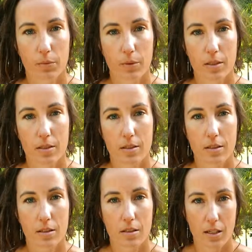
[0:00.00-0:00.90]
was
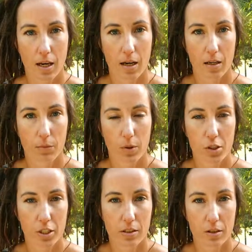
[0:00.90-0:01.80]
start
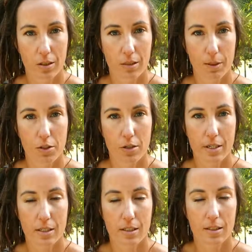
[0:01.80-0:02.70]
watching
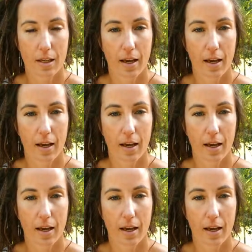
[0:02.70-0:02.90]
documentaries,